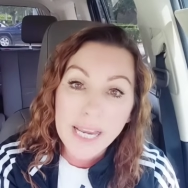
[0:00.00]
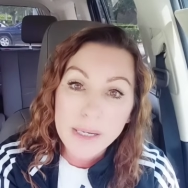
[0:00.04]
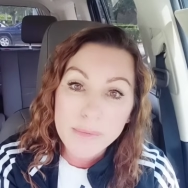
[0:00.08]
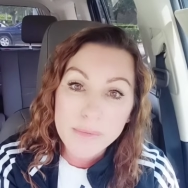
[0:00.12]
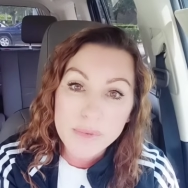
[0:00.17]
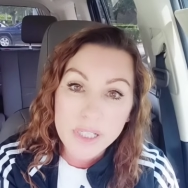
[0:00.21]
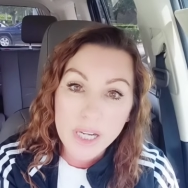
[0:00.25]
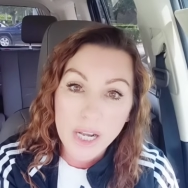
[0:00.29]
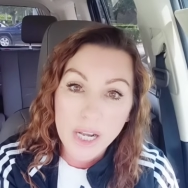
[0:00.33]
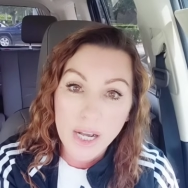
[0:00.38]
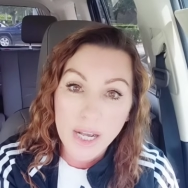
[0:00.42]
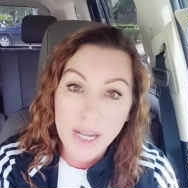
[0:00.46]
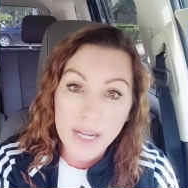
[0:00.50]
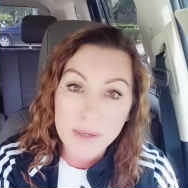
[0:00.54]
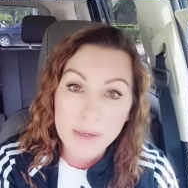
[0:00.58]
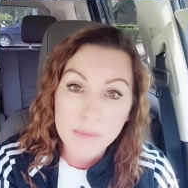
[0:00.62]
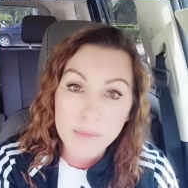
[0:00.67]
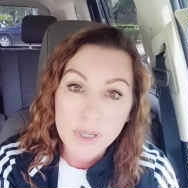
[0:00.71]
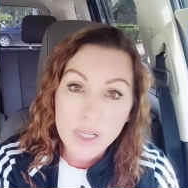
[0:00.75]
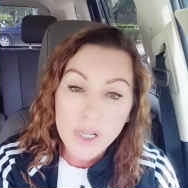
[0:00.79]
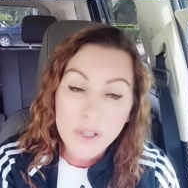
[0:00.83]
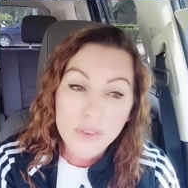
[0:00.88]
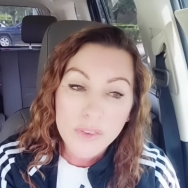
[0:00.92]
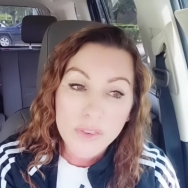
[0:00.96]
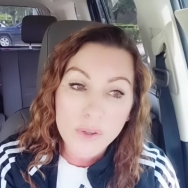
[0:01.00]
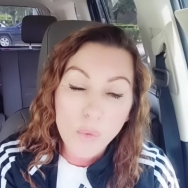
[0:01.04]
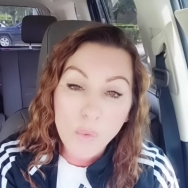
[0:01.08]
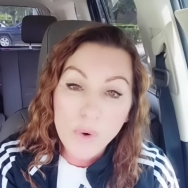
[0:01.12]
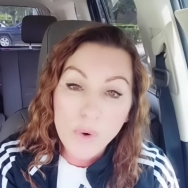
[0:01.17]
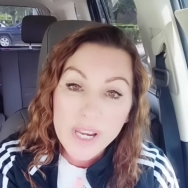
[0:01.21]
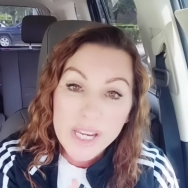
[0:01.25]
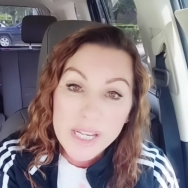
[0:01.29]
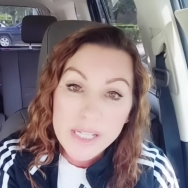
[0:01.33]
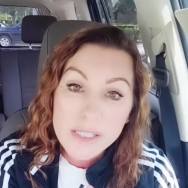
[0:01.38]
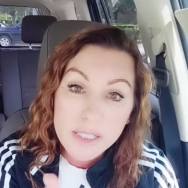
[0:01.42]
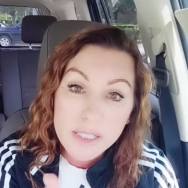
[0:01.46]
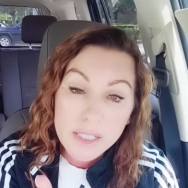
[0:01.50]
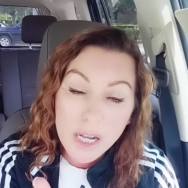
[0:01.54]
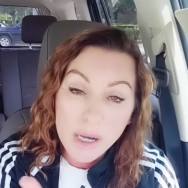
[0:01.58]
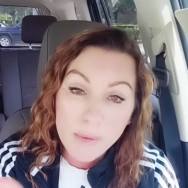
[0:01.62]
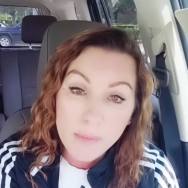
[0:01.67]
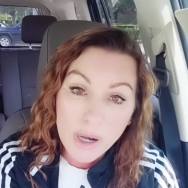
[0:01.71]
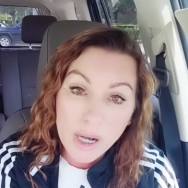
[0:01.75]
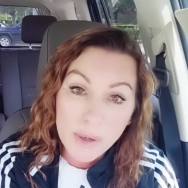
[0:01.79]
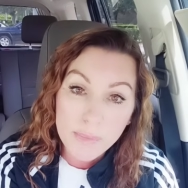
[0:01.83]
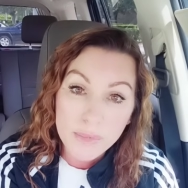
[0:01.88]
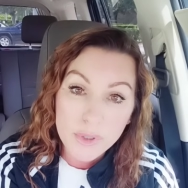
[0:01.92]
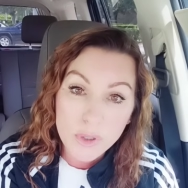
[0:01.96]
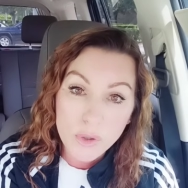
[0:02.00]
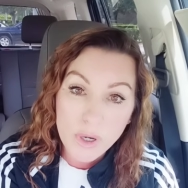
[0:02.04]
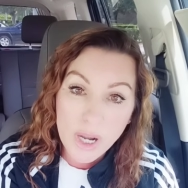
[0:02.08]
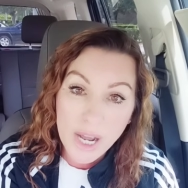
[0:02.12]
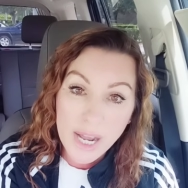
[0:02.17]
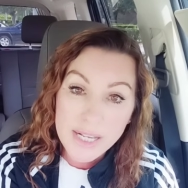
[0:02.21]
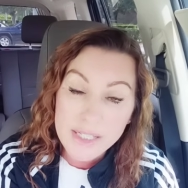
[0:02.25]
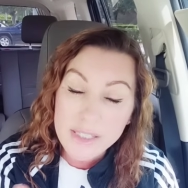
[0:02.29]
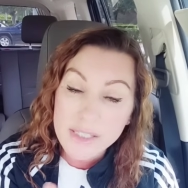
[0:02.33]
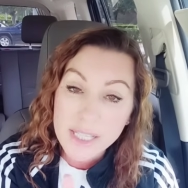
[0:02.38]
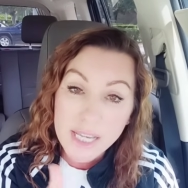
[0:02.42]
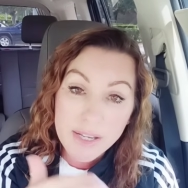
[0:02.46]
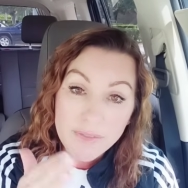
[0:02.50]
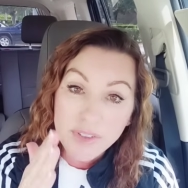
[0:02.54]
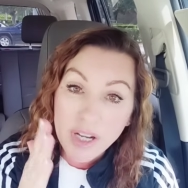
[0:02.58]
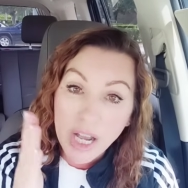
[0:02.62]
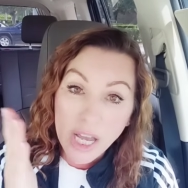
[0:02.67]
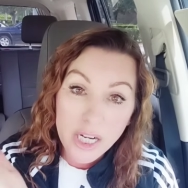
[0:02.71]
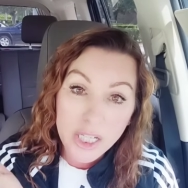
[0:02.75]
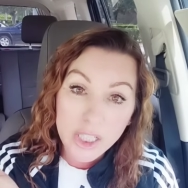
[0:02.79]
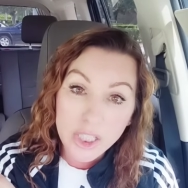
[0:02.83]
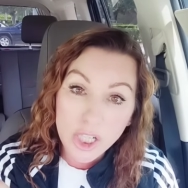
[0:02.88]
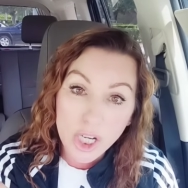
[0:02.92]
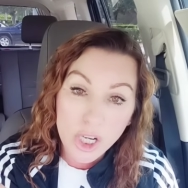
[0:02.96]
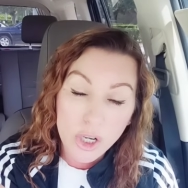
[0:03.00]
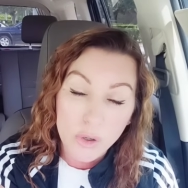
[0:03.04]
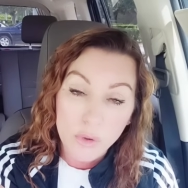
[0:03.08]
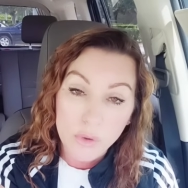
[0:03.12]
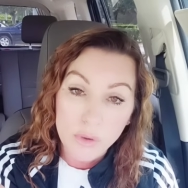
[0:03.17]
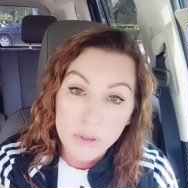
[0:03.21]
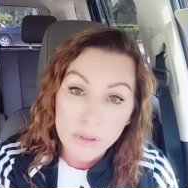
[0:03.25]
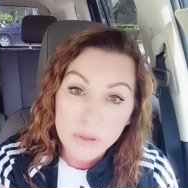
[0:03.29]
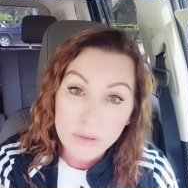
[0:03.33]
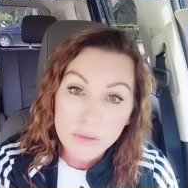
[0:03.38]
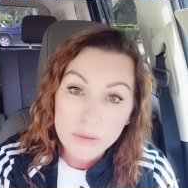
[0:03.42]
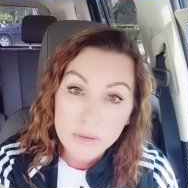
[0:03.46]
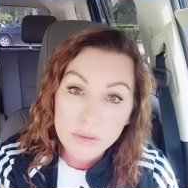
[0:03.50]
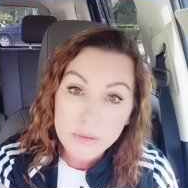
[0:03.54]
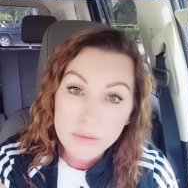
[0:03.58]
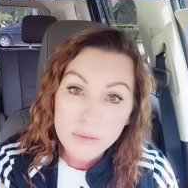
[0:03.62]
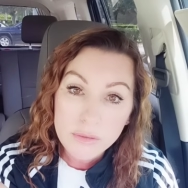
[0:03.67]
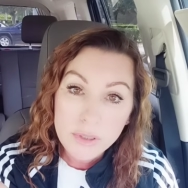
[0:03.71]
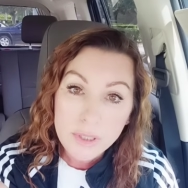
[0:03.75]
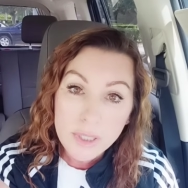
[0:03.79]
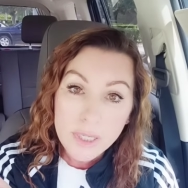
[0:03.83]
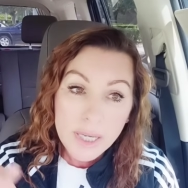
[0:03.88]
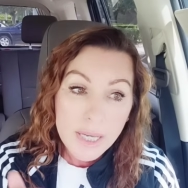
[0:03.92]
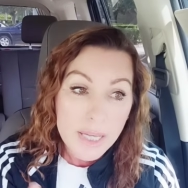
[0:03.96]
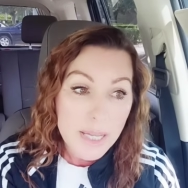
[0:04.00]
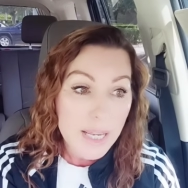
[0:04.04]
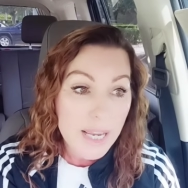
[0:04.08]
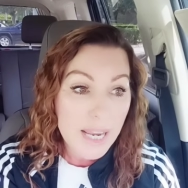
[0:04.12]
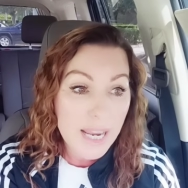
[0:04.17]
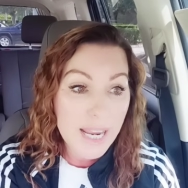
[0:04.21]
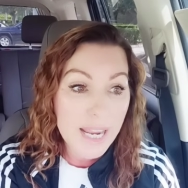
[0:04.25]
But at the same time, the weeds come up, you guys. They've got to go.